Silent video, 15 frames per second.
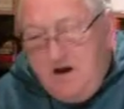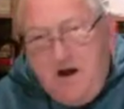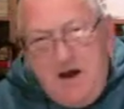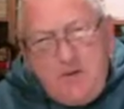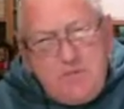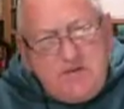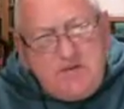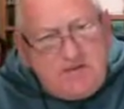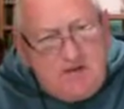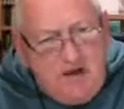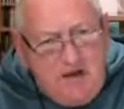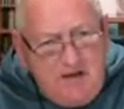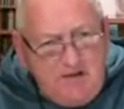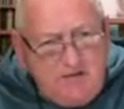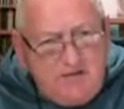I was
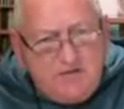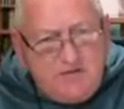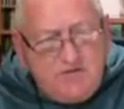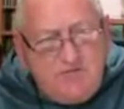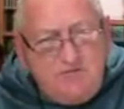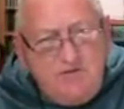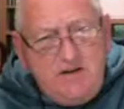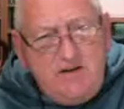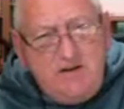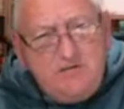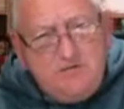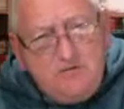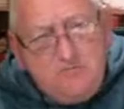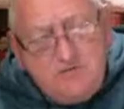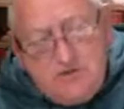guided to read
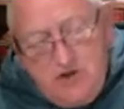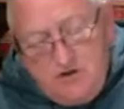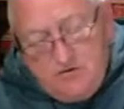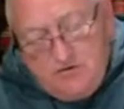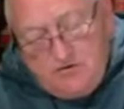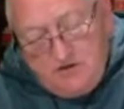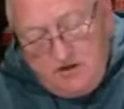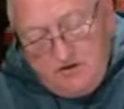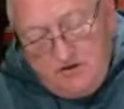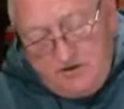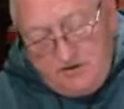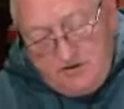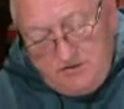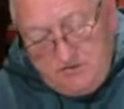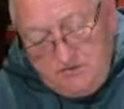from John
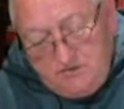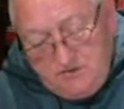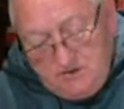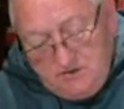O'Donohue